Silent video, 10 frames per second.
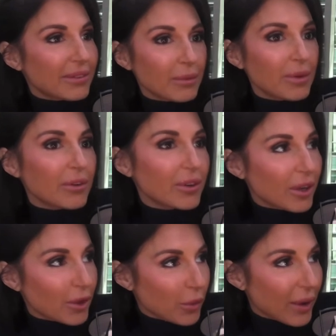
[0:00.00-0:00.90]
on whether or not
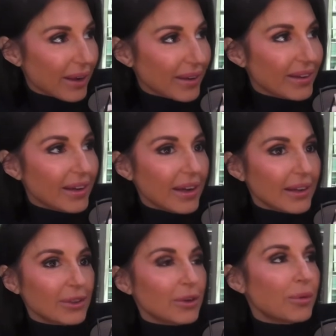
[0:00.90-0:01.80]
you win, and
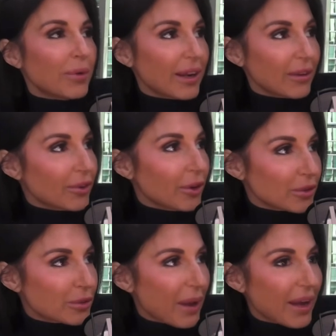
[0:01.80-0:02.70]
you don't win if you don't
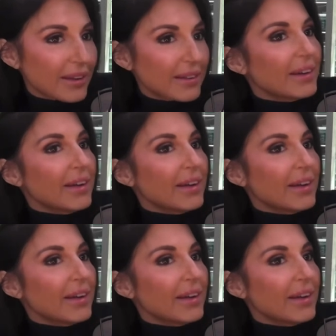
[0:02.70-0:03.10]
spend,